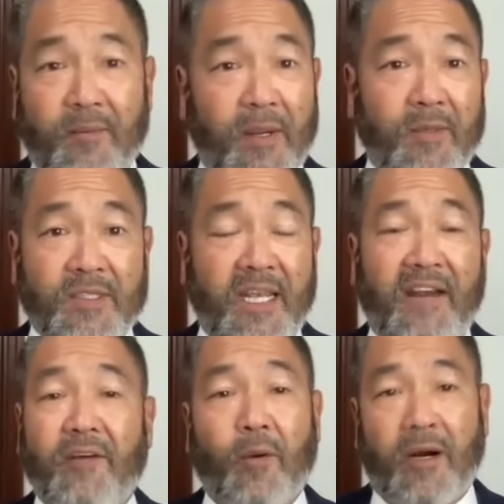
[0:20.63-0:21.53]
Our members
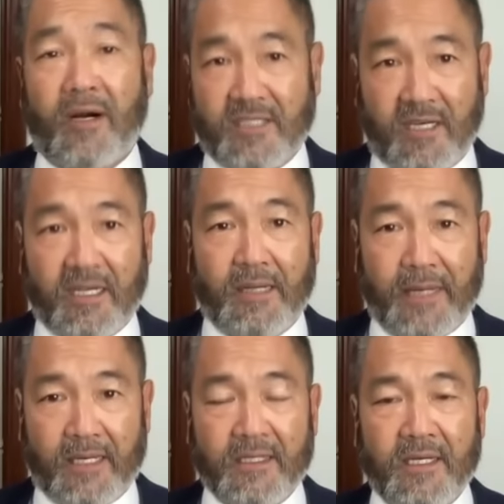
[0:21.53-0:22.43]
everywhere are talking
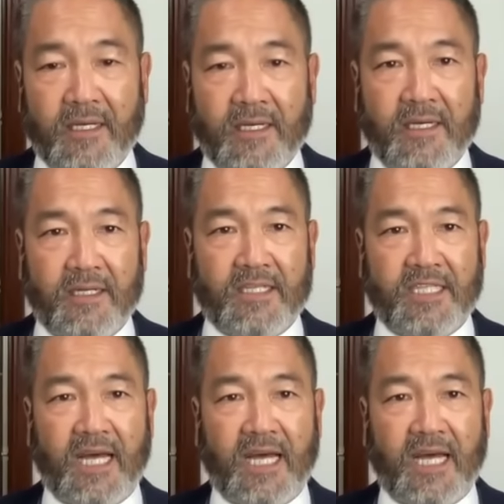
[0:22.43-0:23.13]
about the